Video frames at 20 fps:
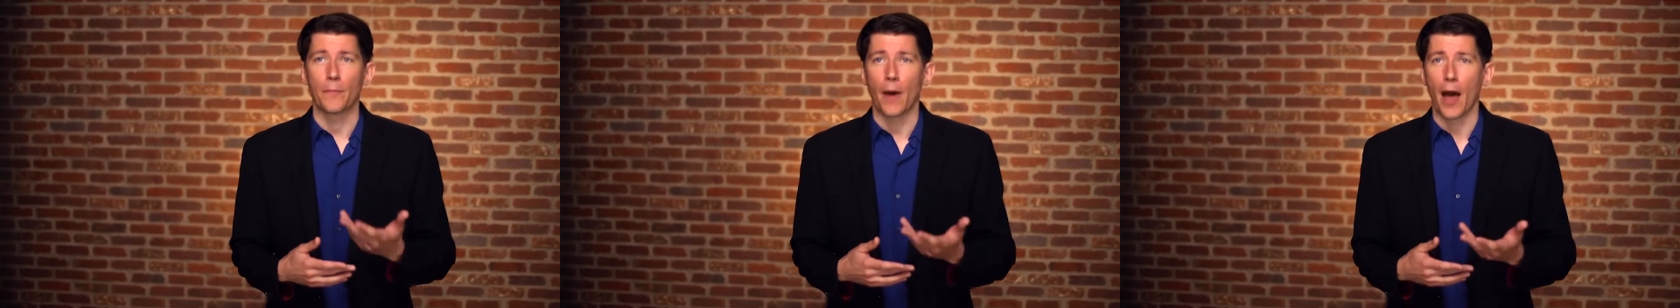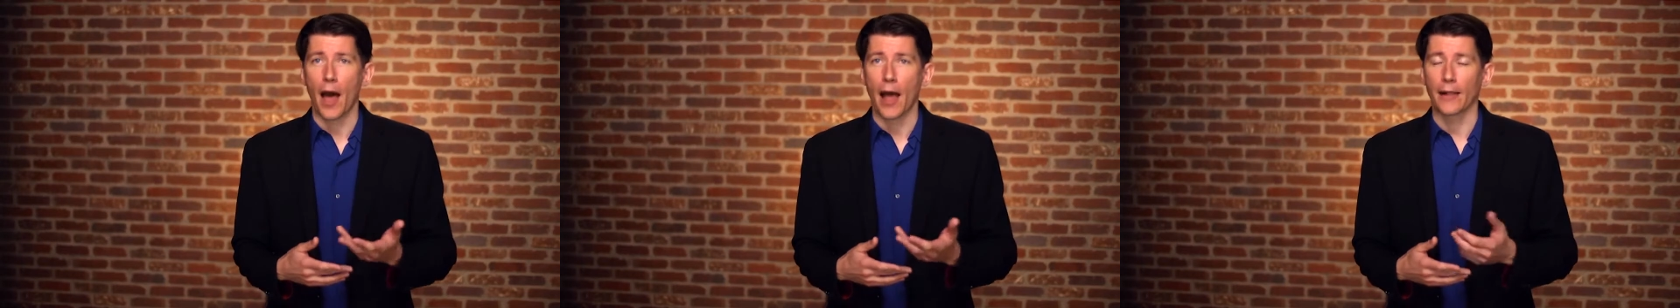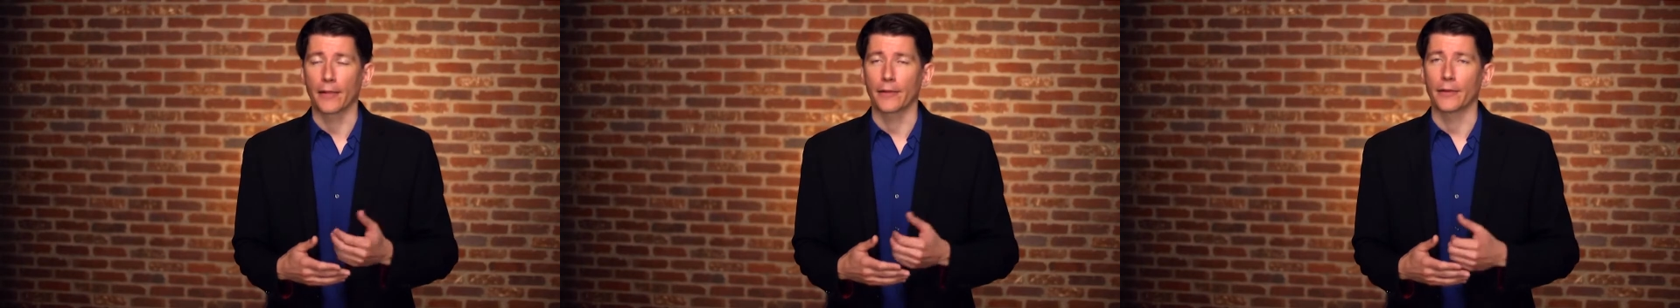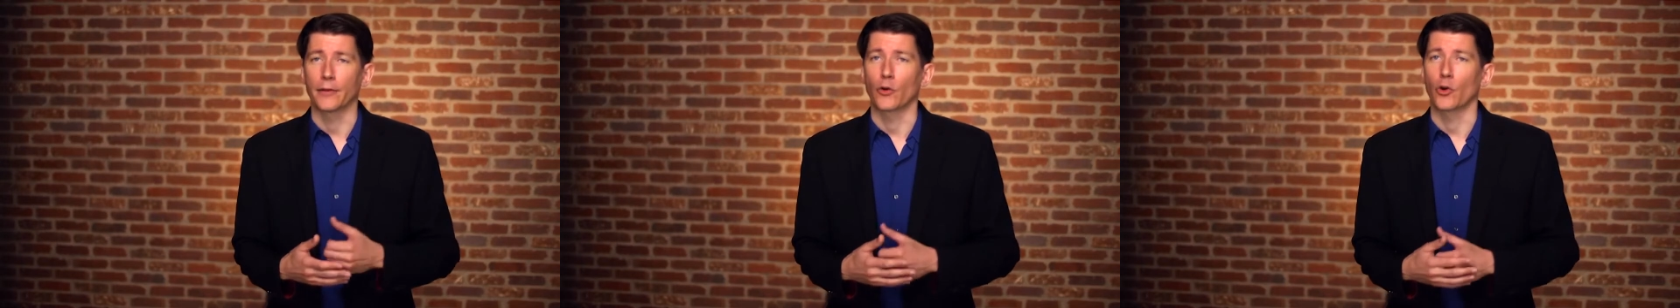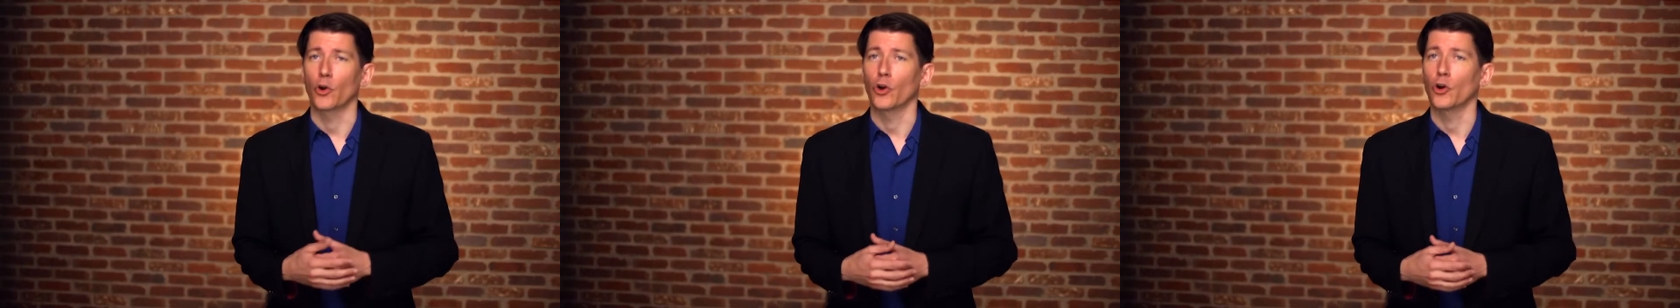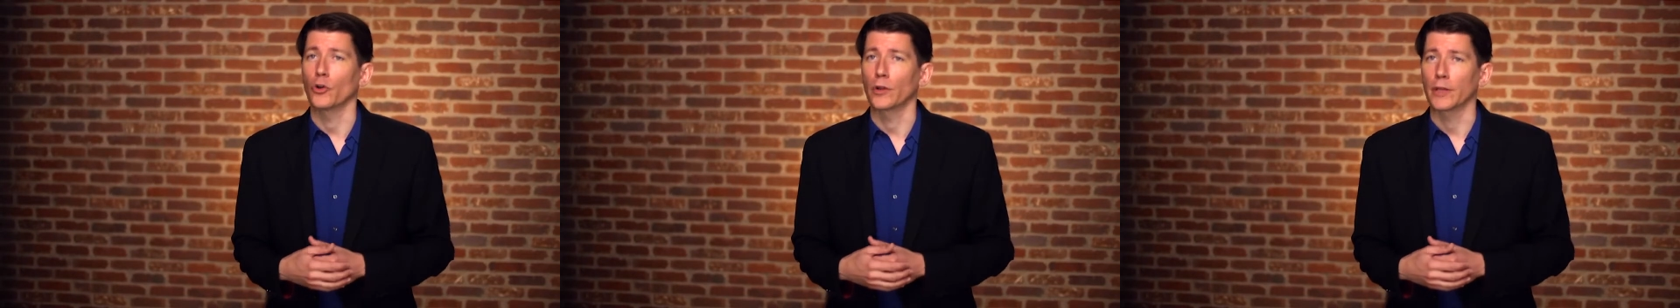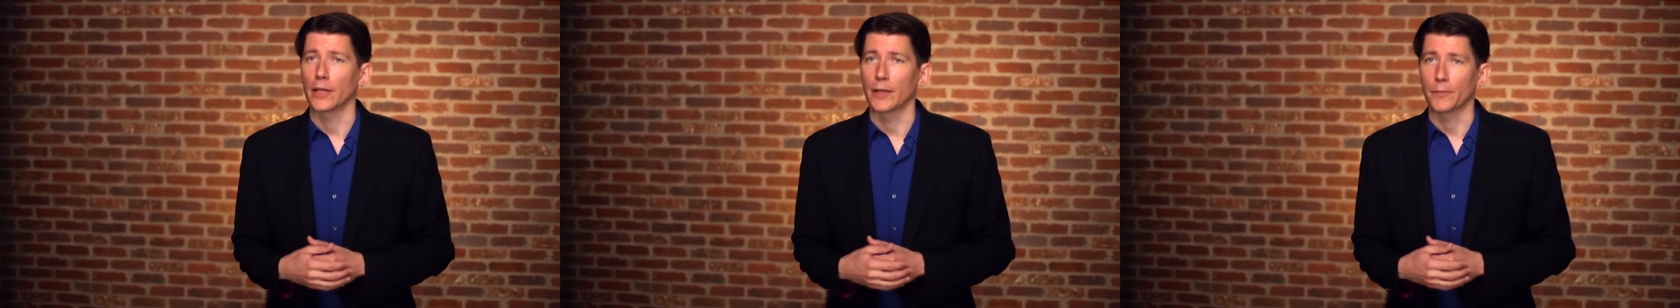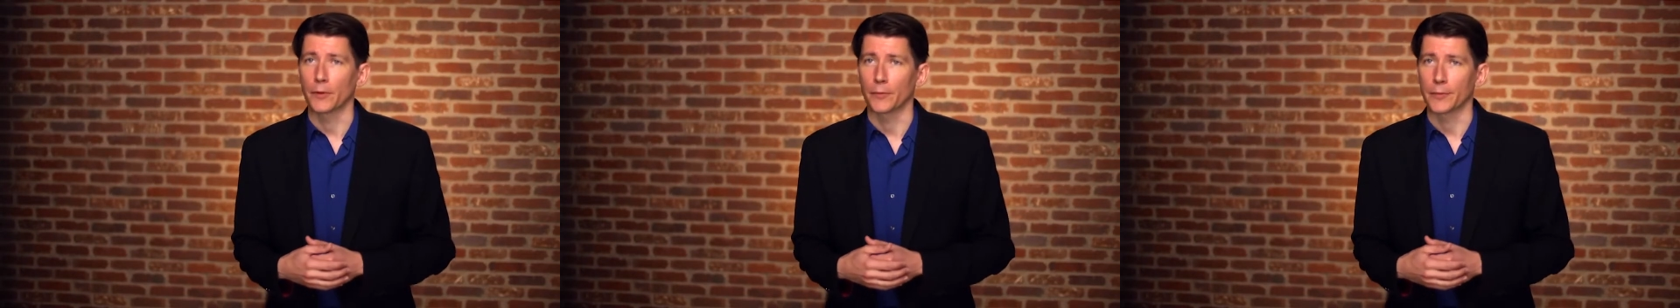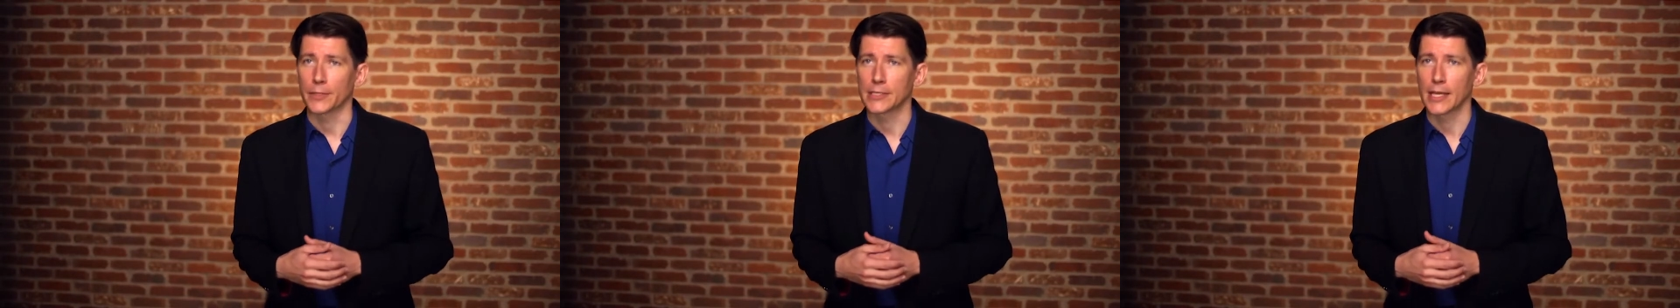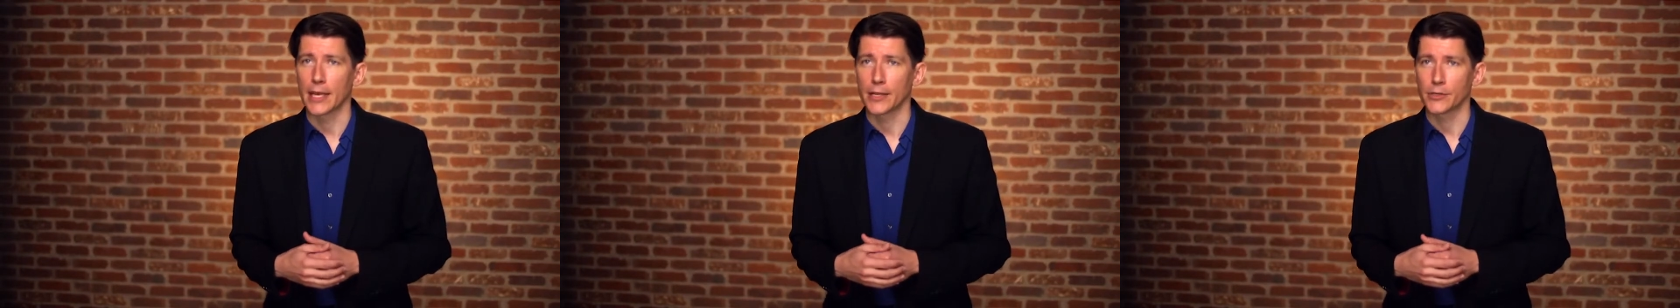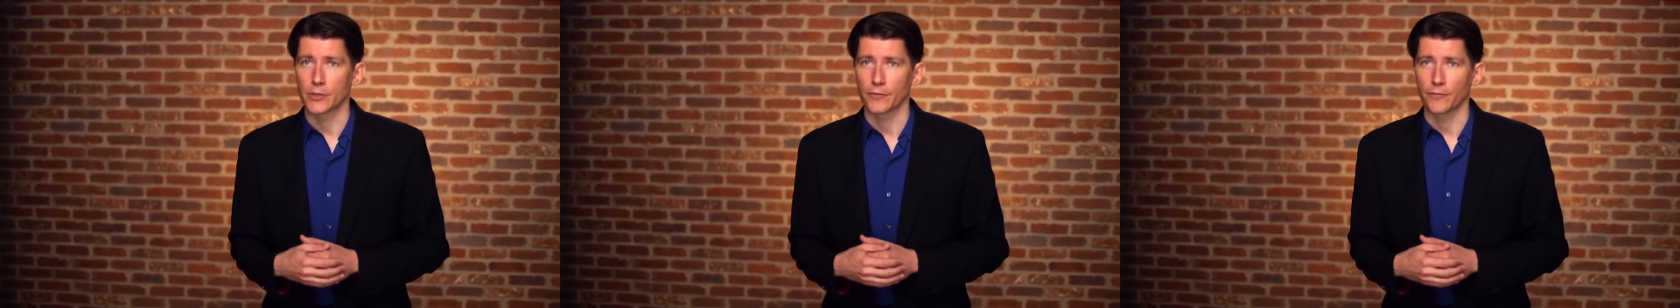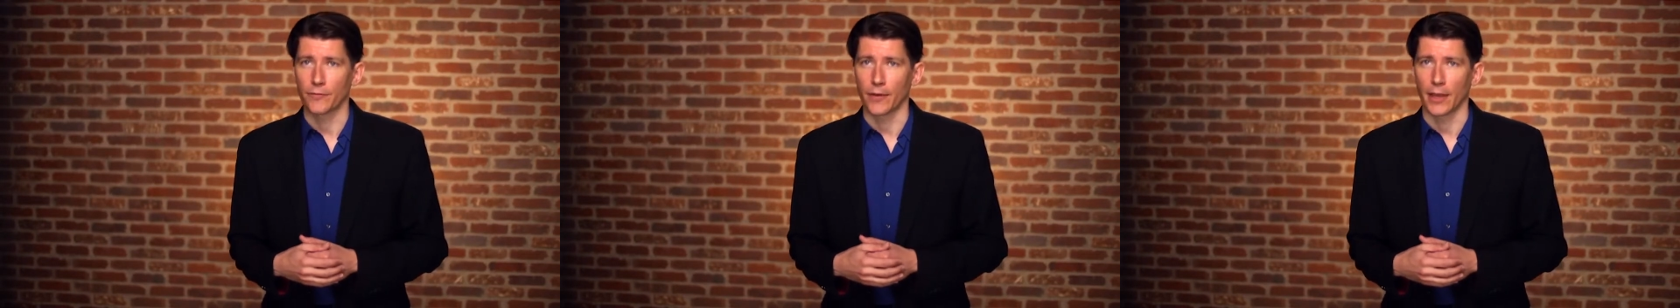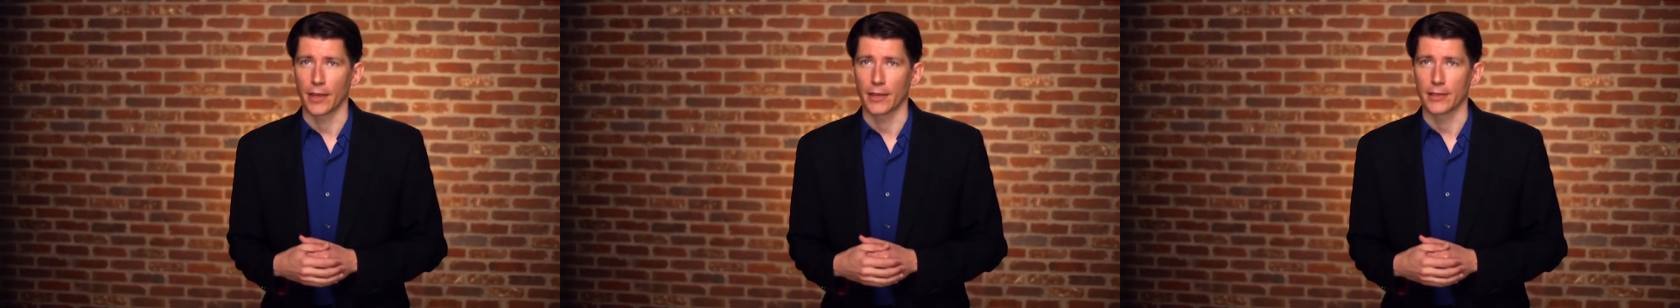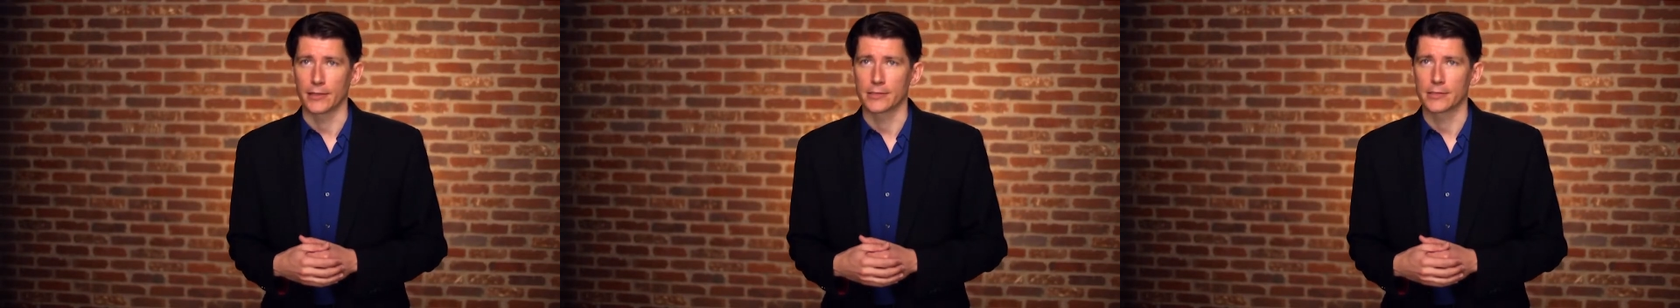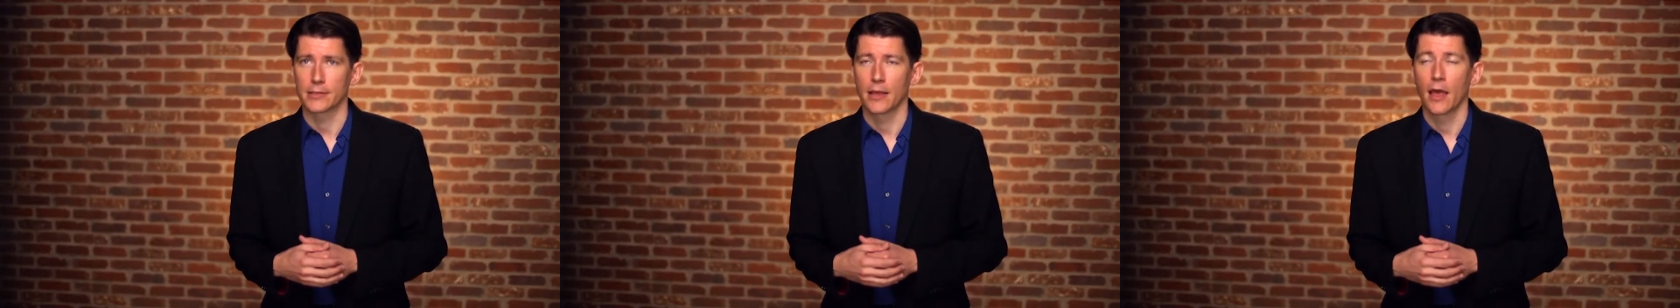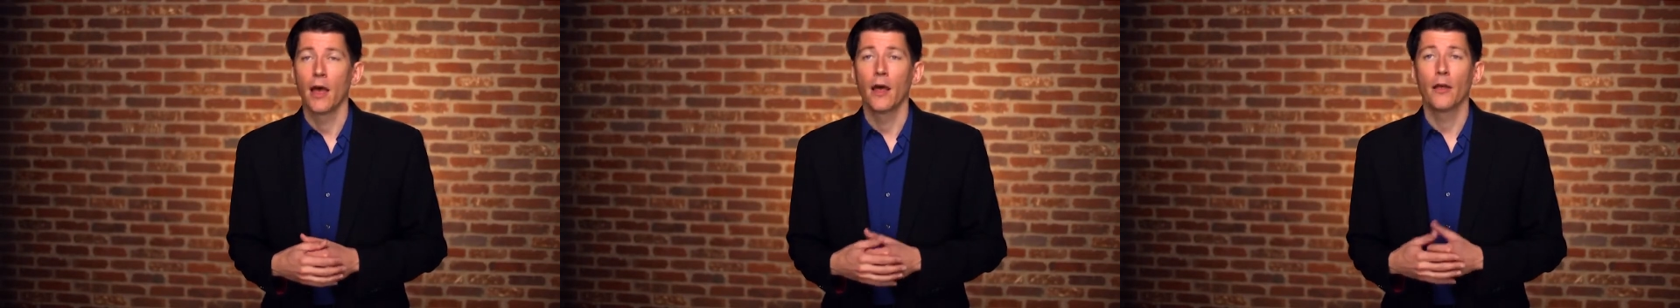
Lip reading: pilot or early implementation phase,